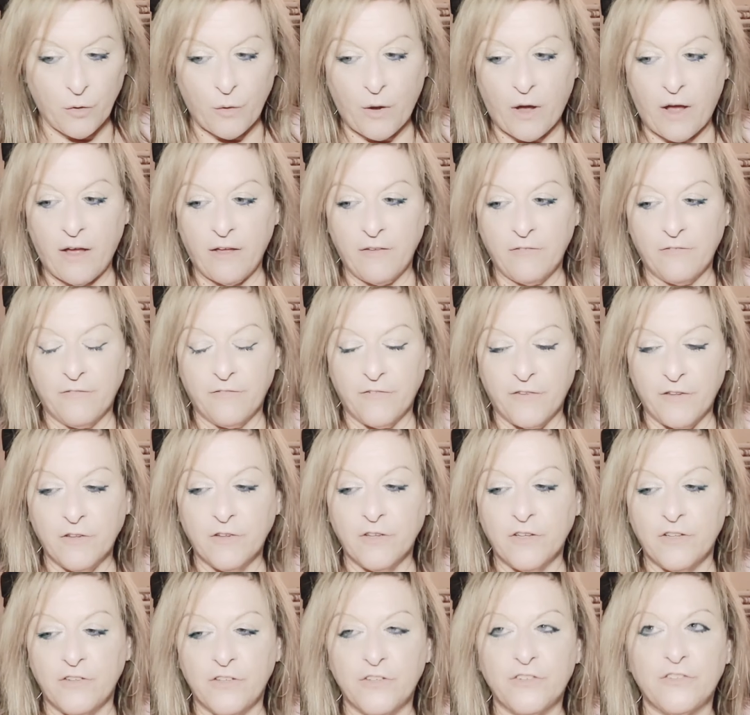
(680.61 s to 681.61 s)
I
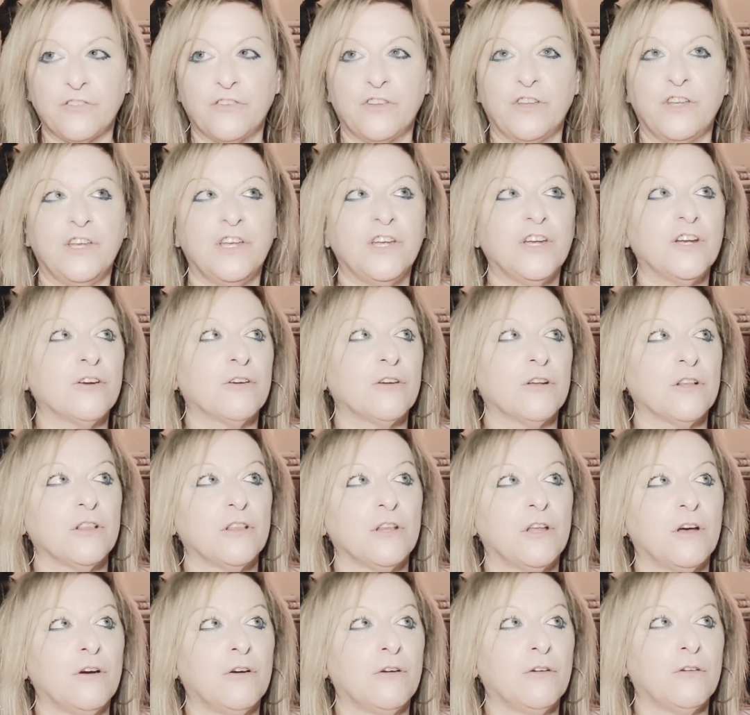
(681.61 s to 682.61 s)
feel in this year
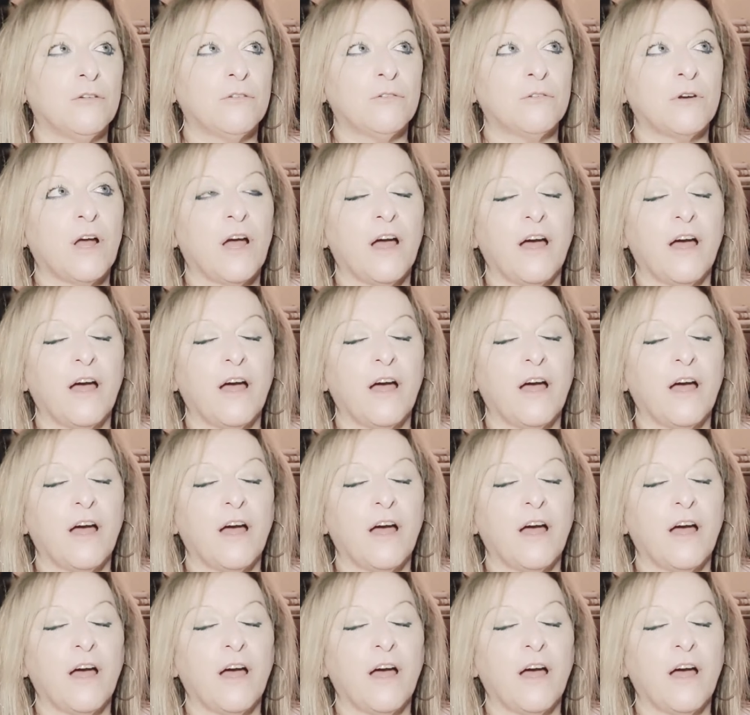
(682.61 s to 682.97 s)
alone,